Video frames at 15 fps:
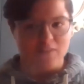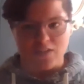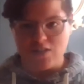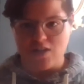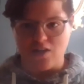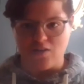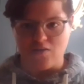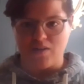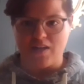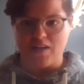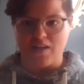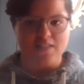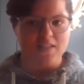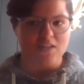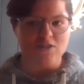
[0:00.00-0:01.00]
a different
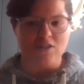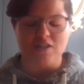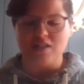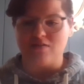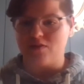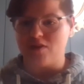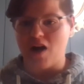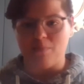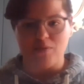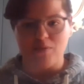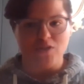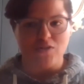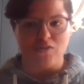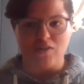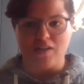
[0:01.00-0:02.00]
tone and such a
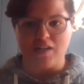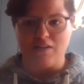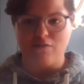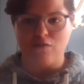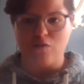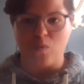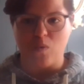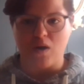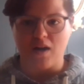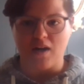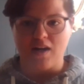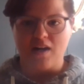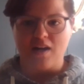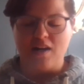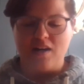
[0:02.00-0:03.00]
different opportunity
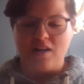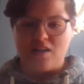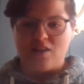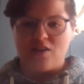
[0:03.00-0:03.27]
for